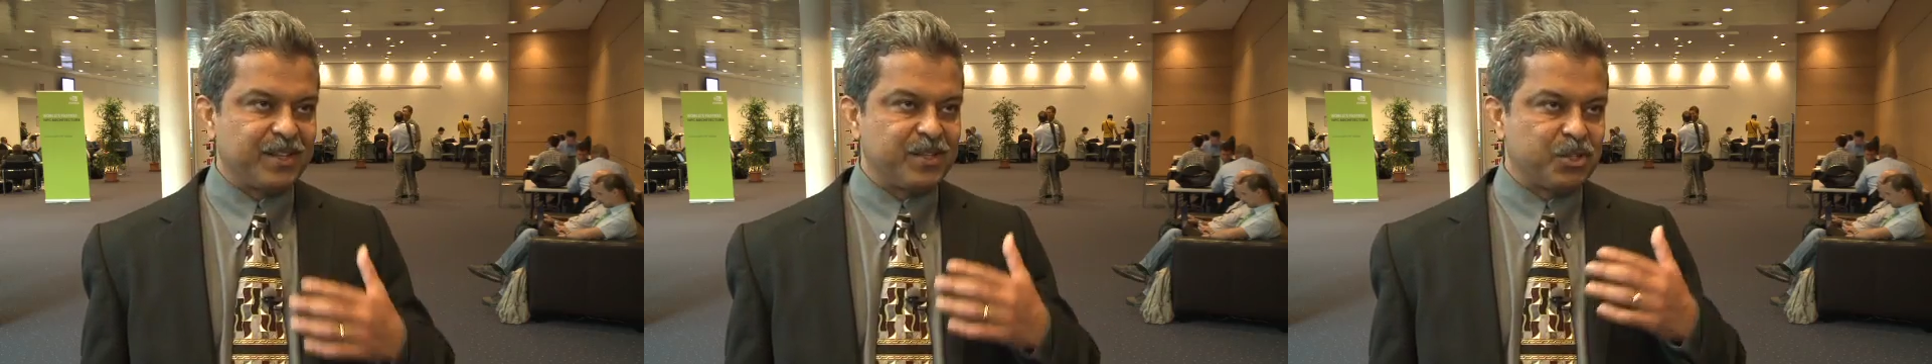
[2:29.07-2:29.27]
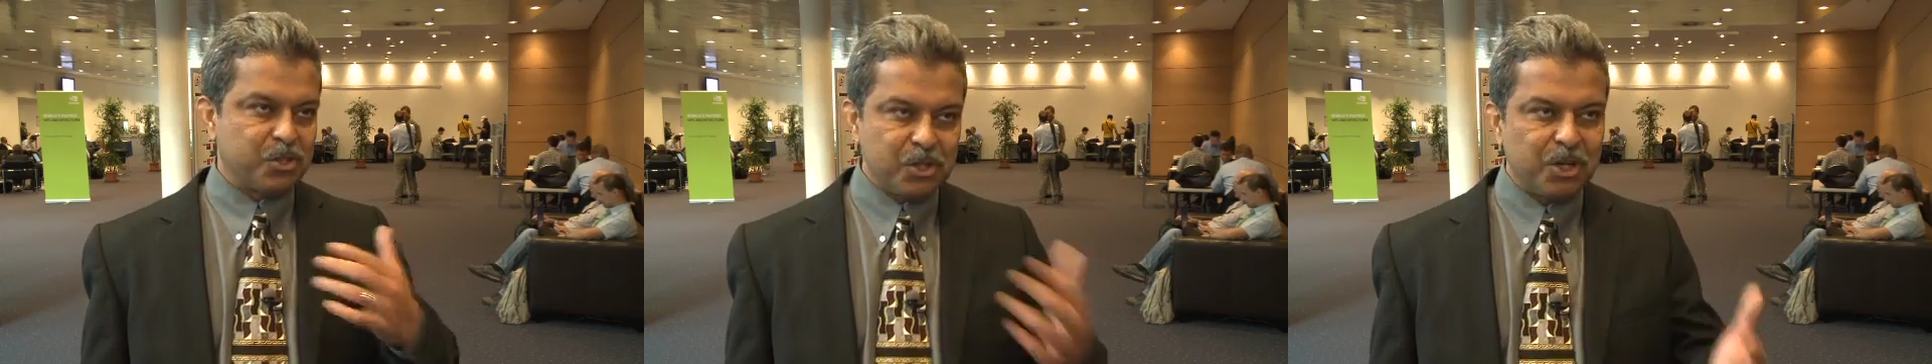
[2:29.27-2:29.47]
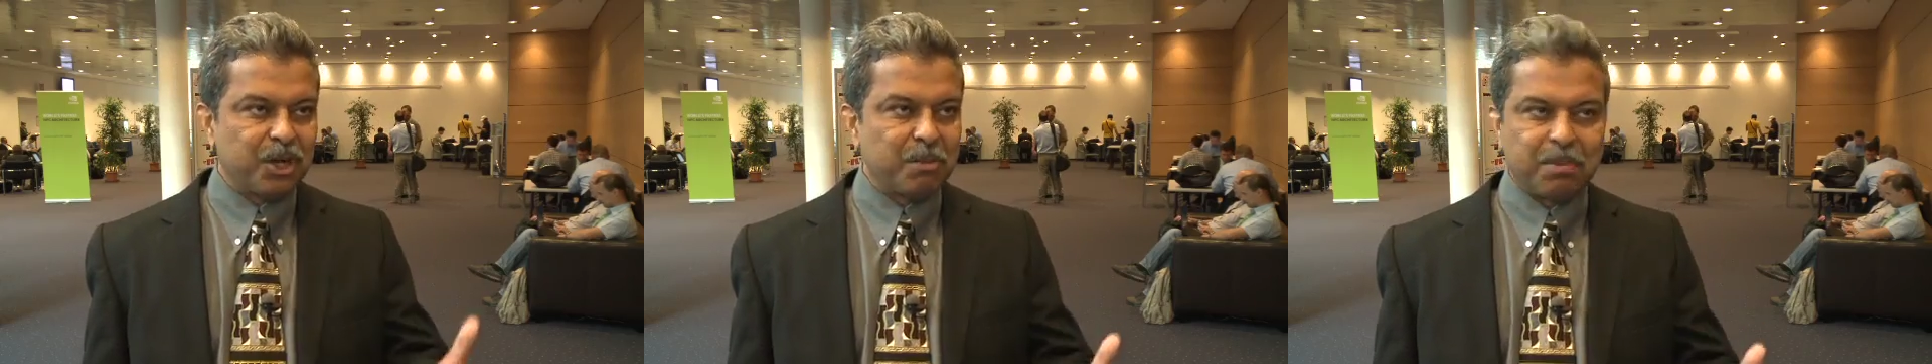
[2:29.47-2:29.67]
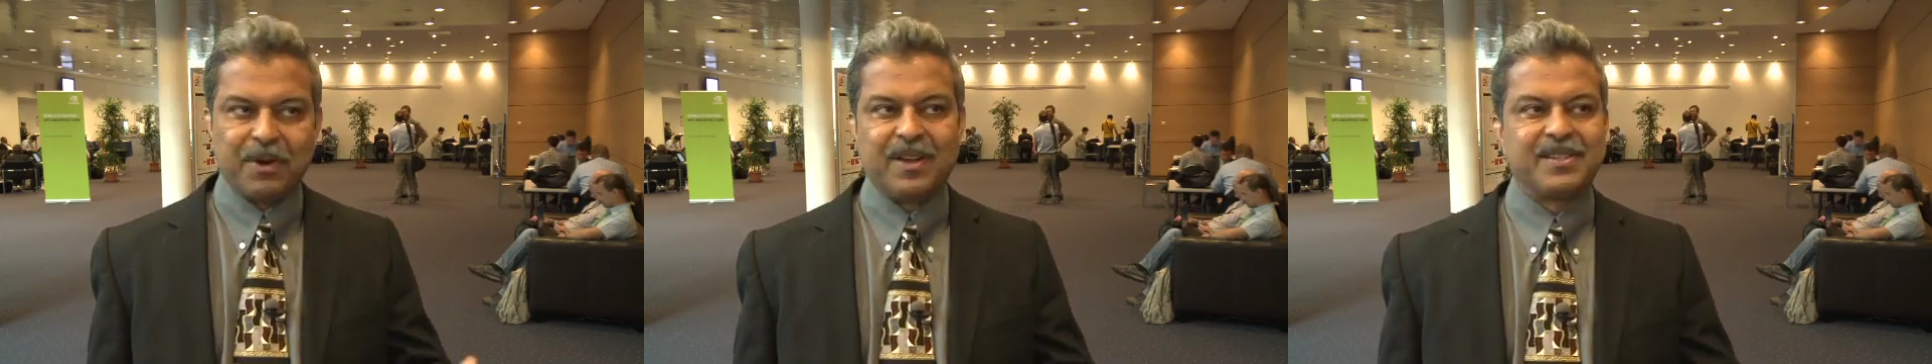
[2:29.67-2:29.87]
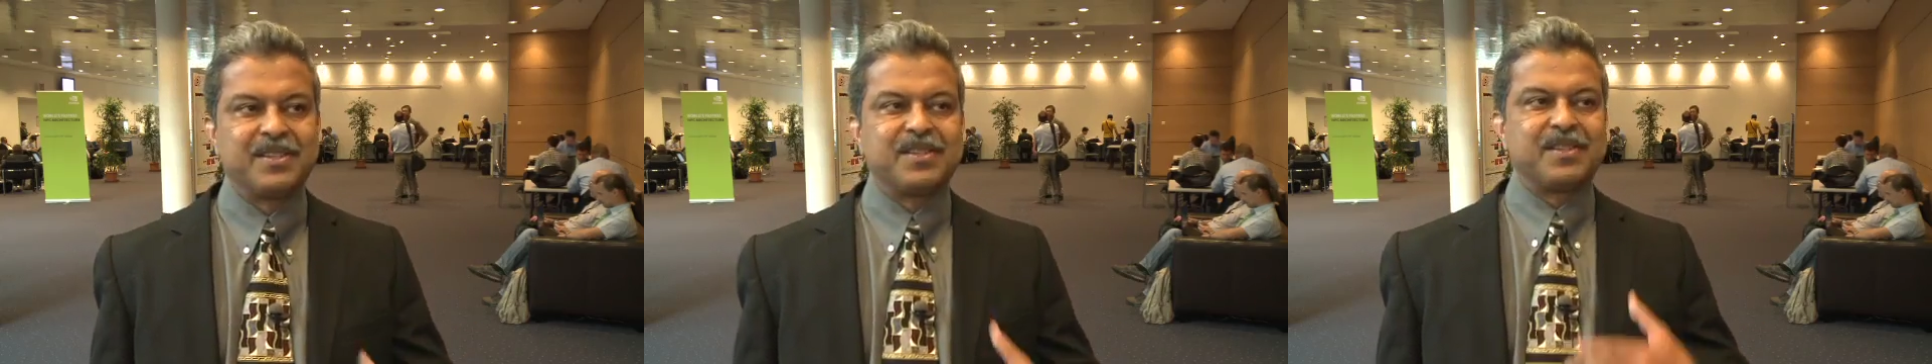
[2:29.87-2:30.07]
Xeon
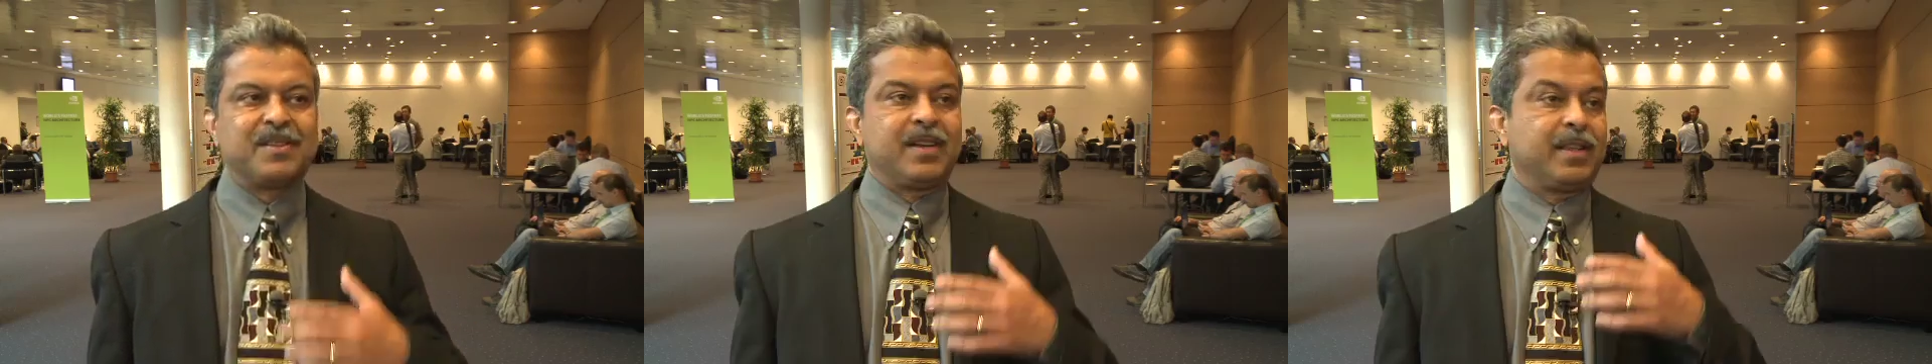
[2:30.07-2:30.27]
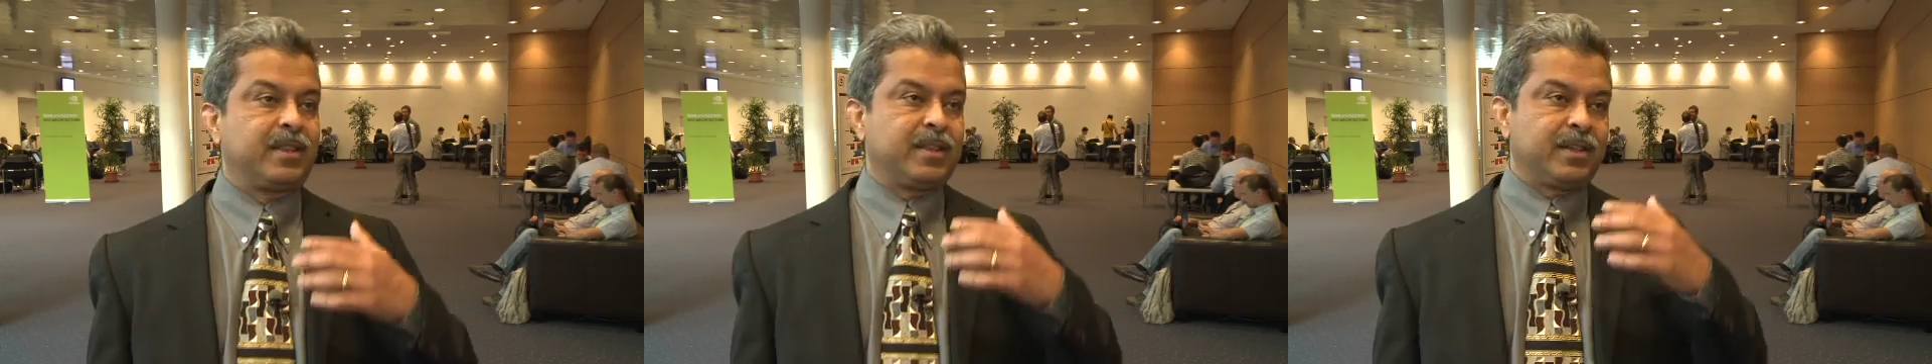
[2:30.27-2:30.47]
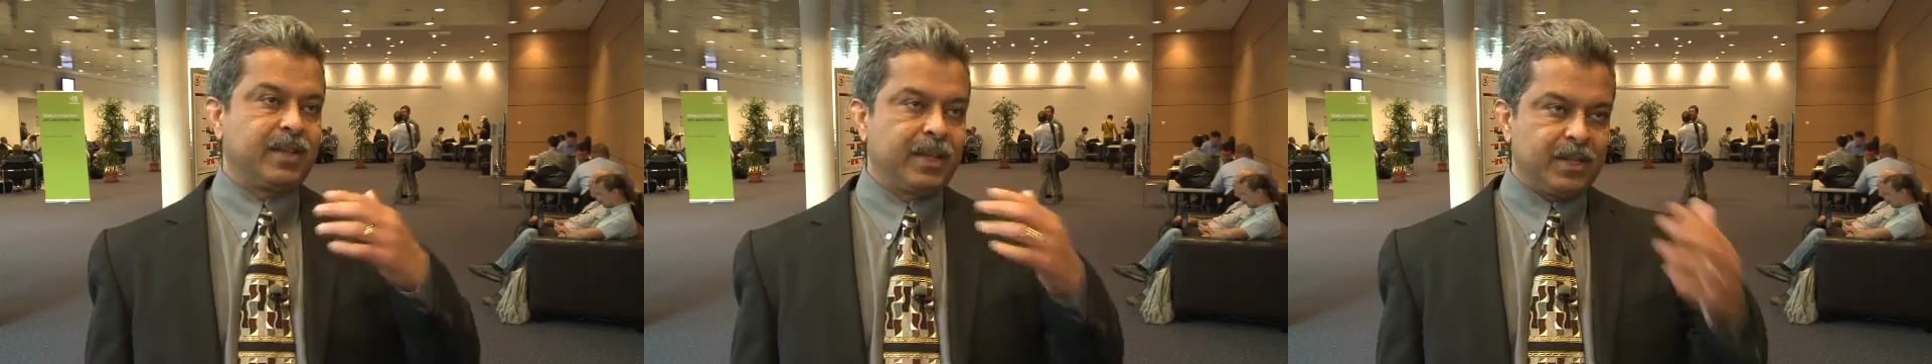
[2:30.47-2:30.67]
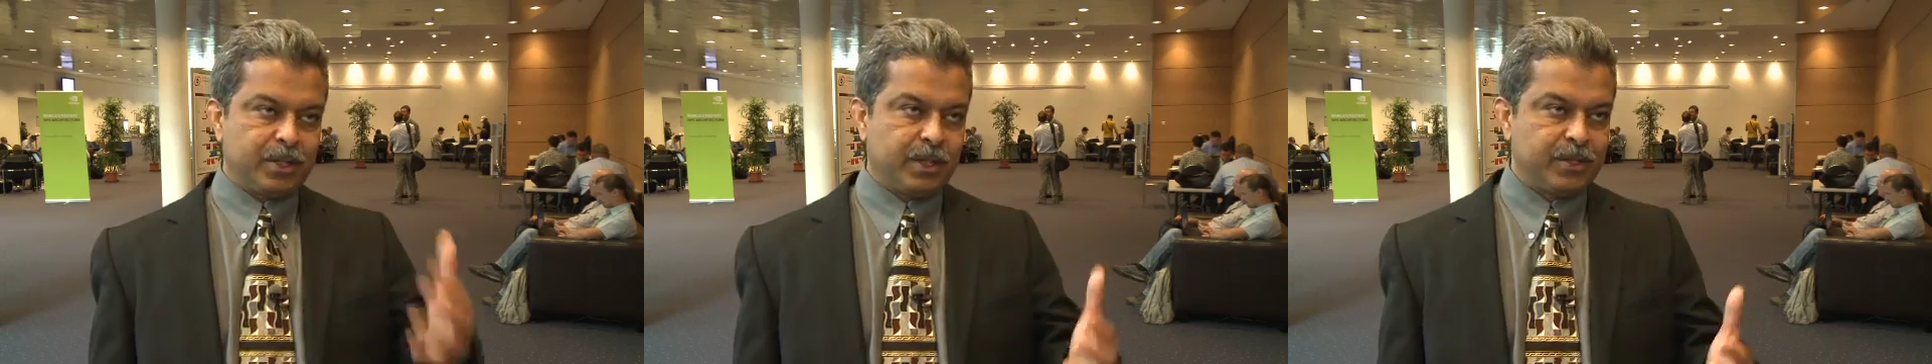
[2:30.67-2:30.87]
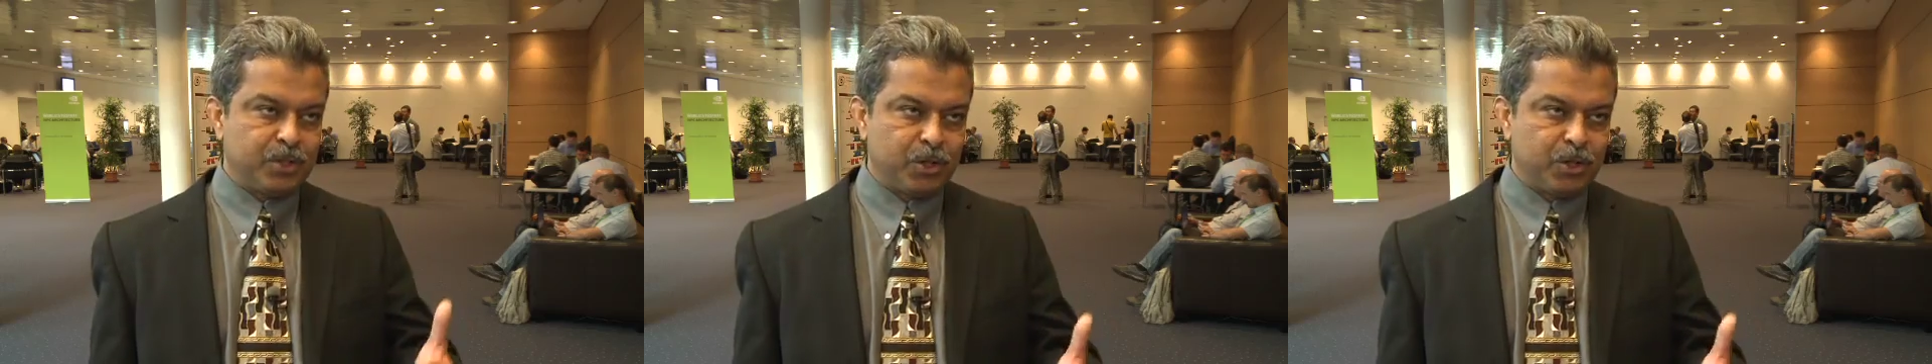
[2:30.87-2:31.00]
processor and the Intel